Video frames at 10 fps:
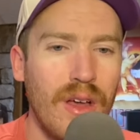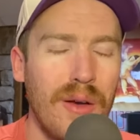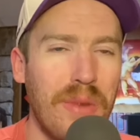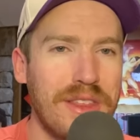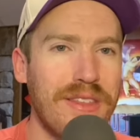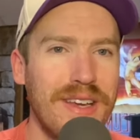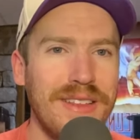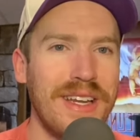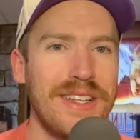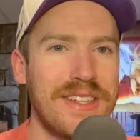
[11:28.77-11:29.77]
But the thing
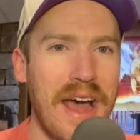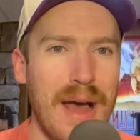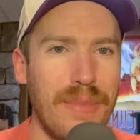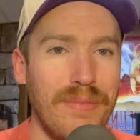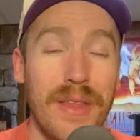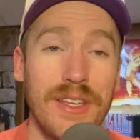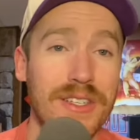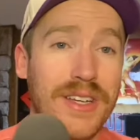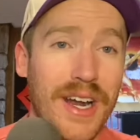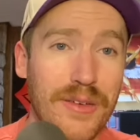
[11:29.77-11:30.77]
that needs to happen, and this is
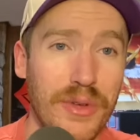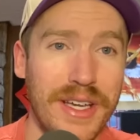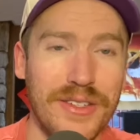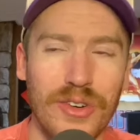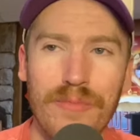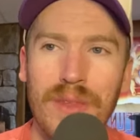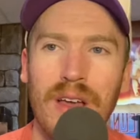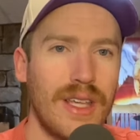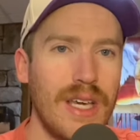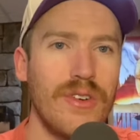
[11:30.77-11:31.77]
kind of the blanket term,
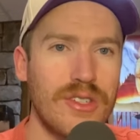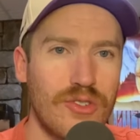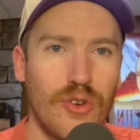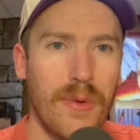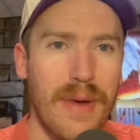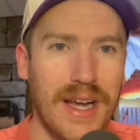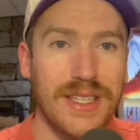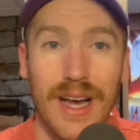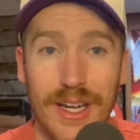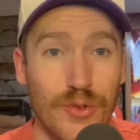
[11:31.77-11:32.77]
give us a supermax
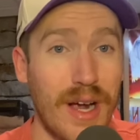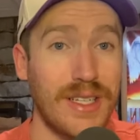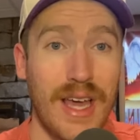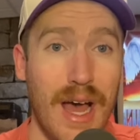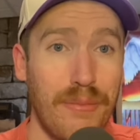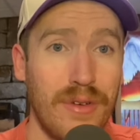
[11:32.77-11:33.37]
contract cap.